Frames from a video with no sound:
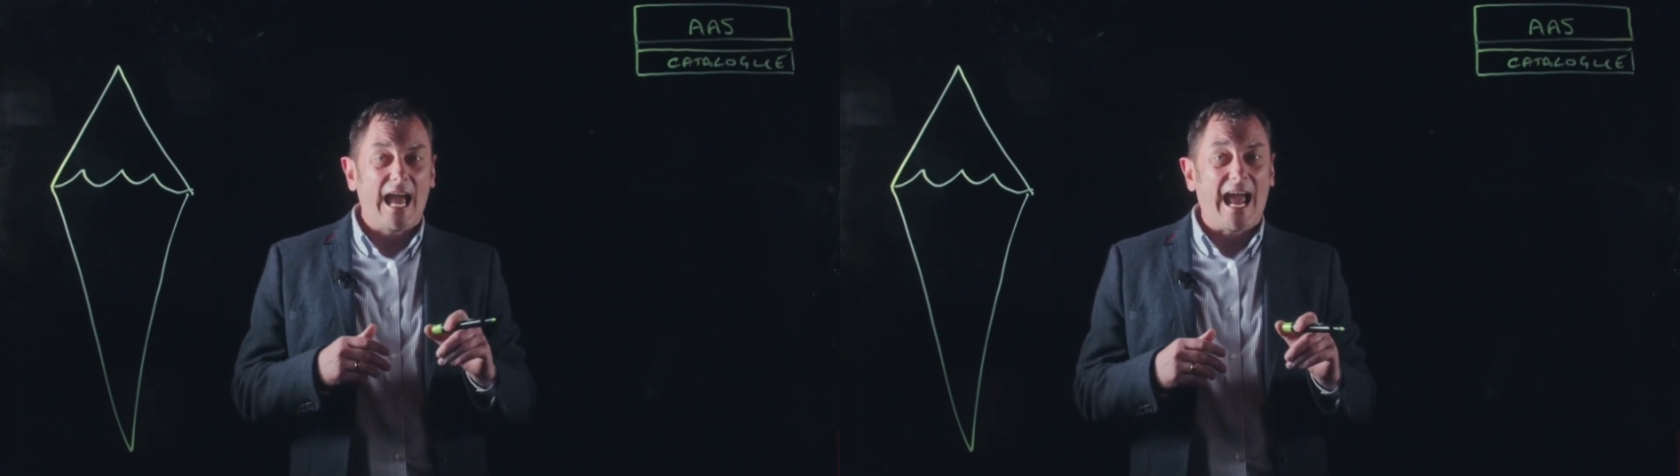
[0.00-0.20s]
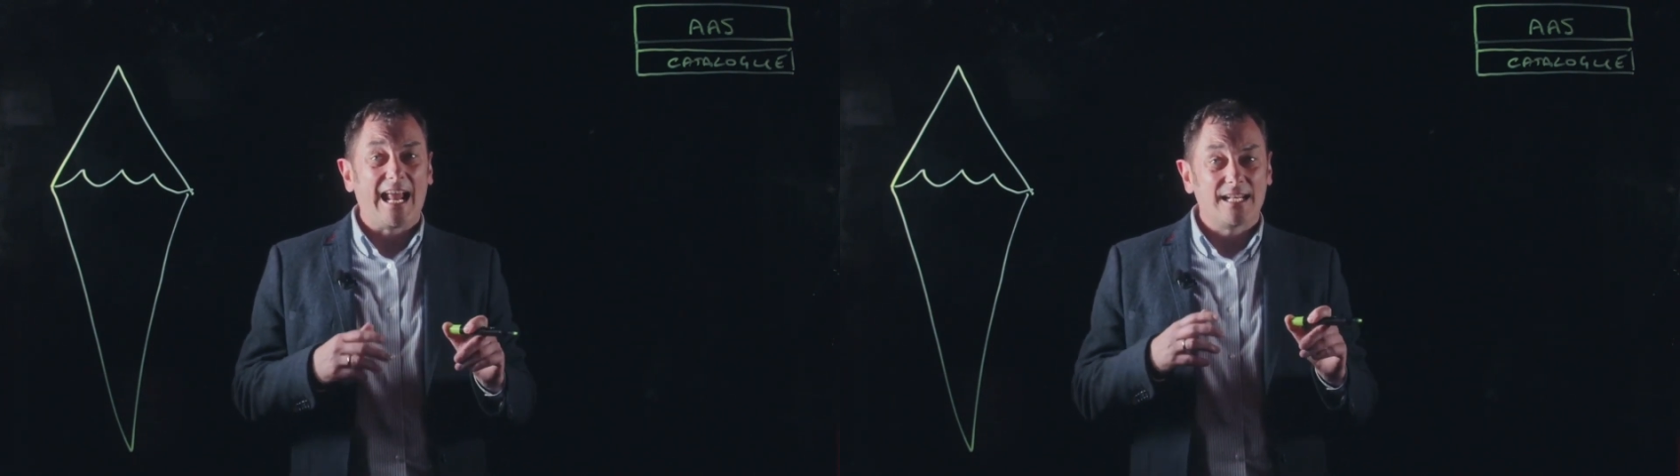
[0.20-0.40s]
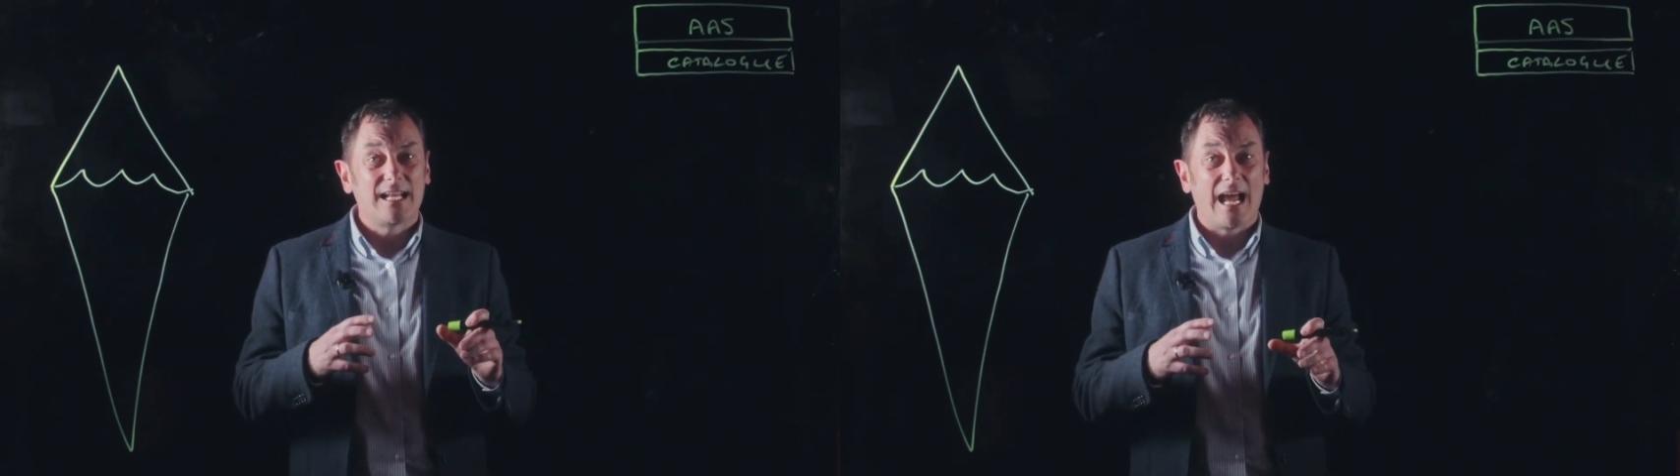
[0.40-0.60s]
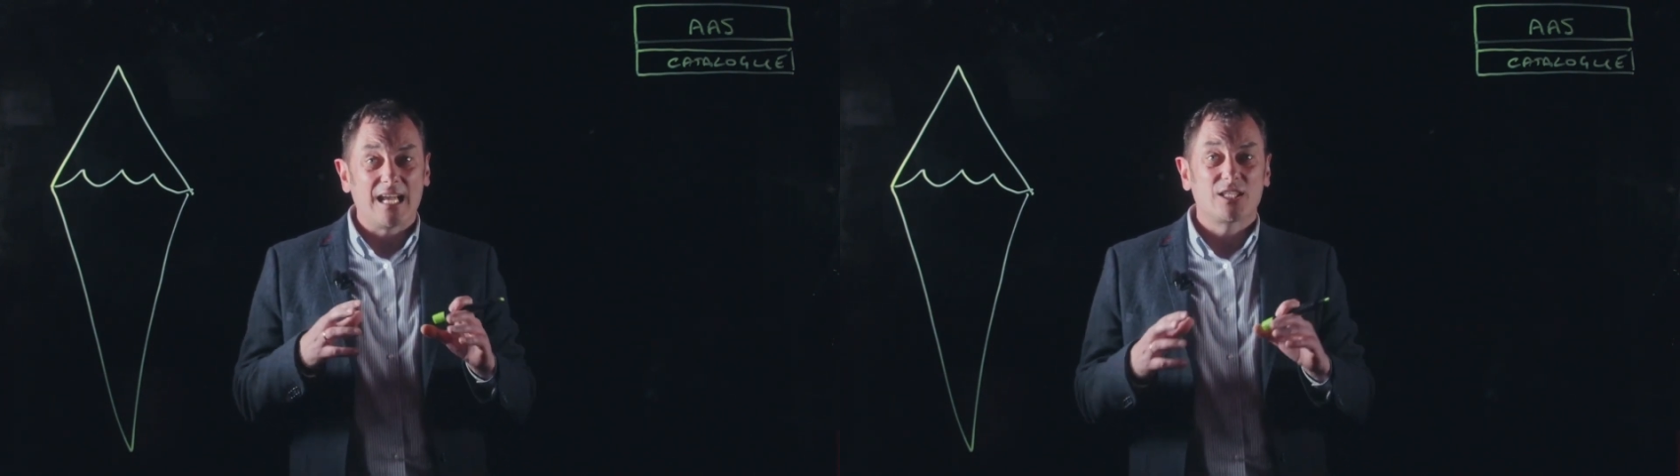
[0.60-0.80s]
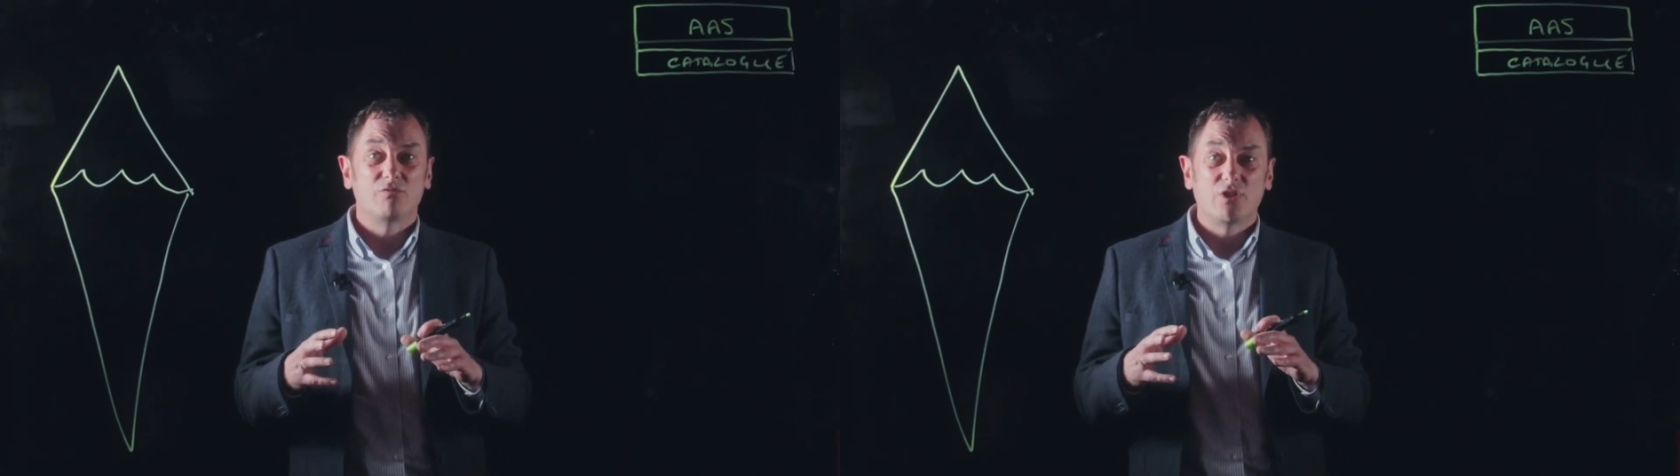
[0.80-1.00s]
and
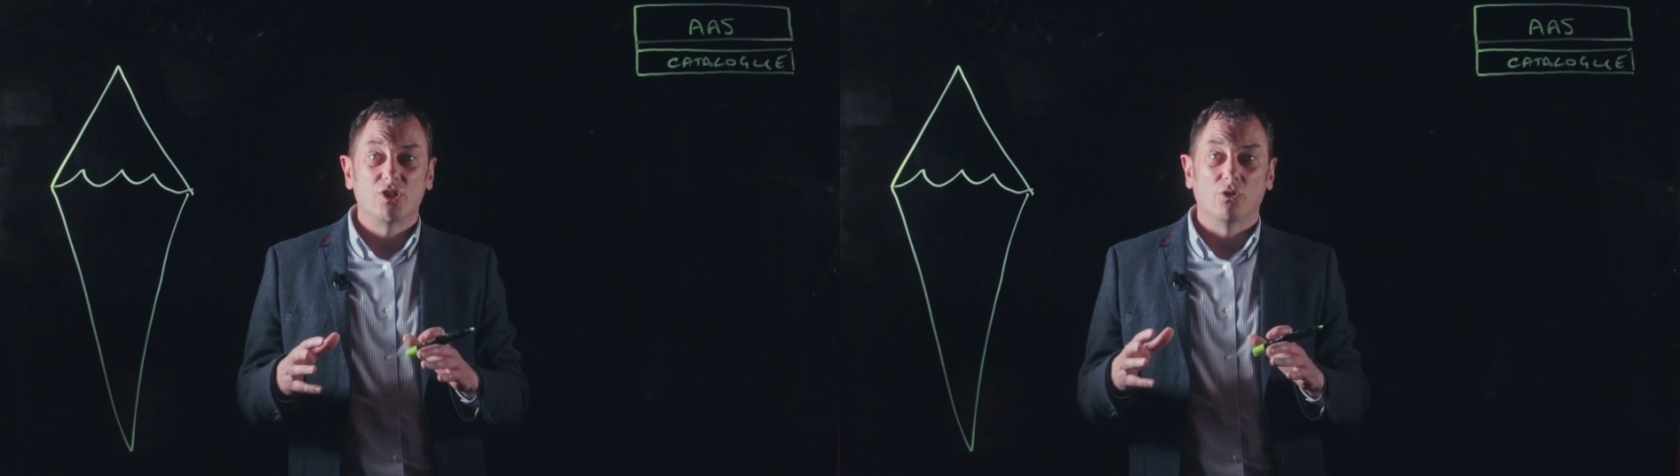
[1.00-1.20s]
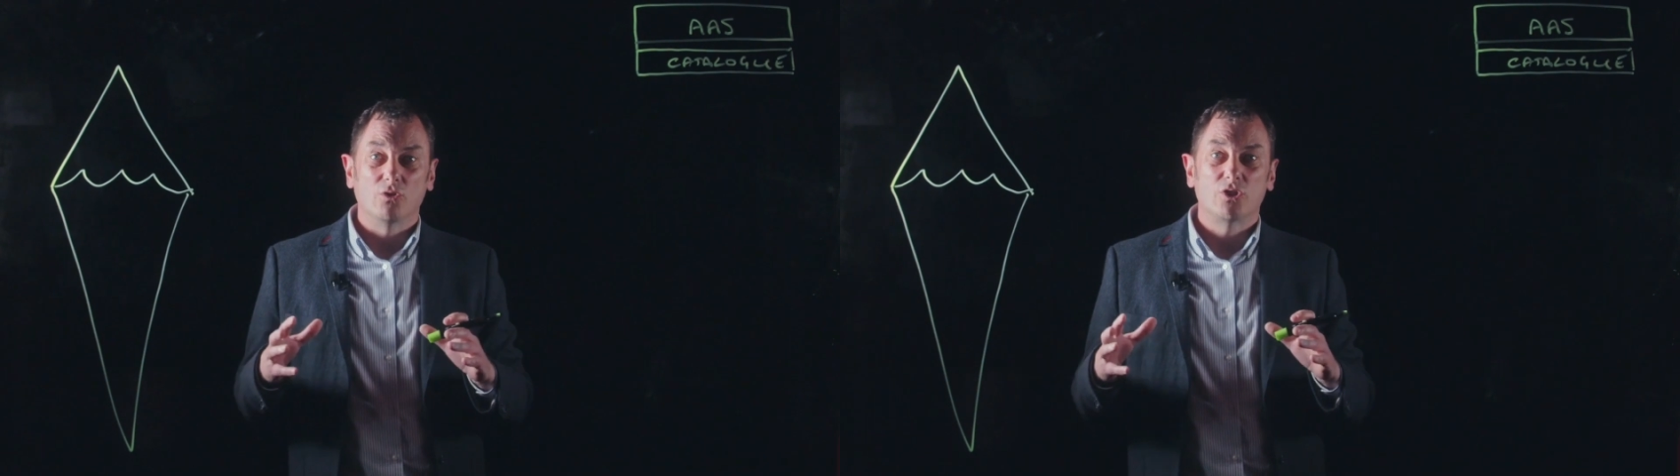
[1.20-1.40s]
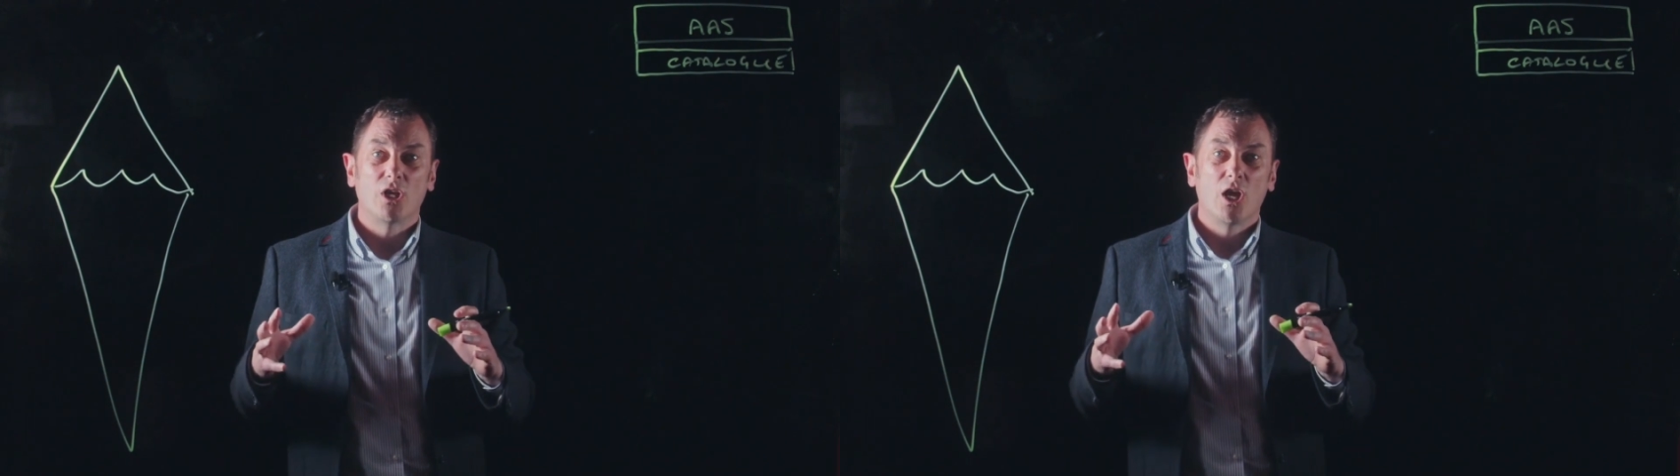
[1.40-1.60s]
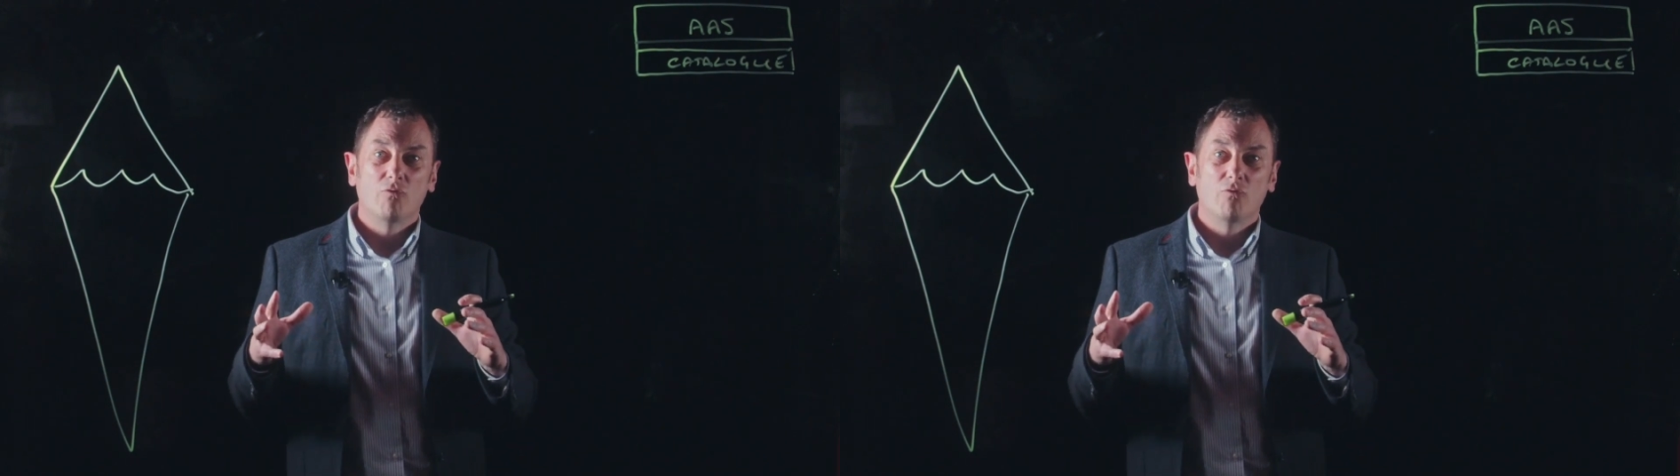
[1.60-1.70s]
as a result,